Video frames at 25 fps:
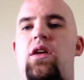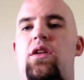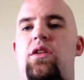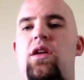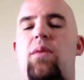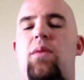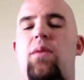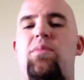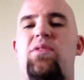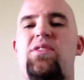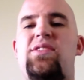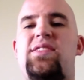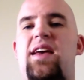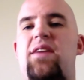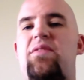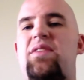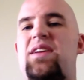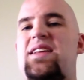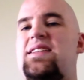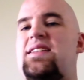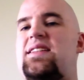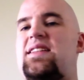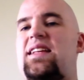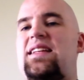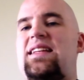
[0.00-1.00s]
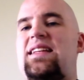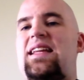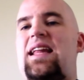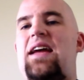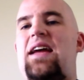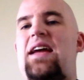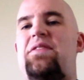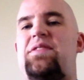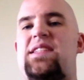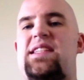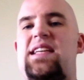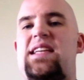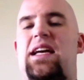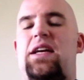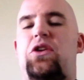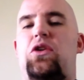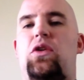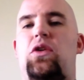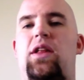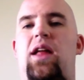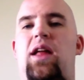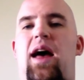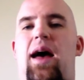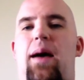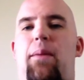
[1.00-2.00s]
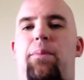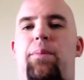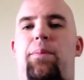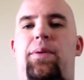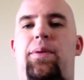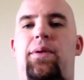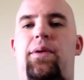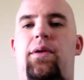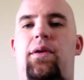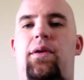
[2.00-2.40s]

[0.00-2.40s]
Number 7 is the Life Cycle app.